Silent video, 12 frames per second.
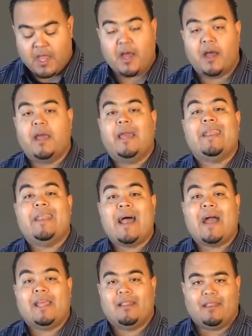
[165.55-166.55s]
At
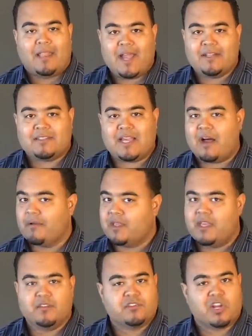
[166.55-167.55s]
night, lights out.
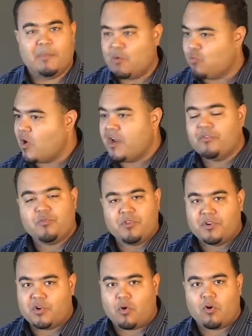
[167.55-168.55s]
Kids are going to be running through
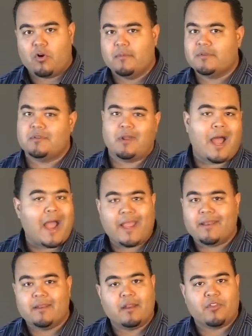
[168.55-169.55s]
the dorms,
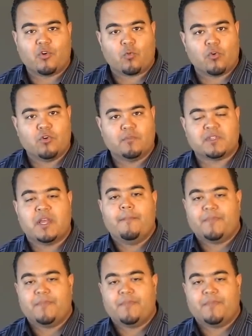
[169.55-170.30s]
hiding in other rooms.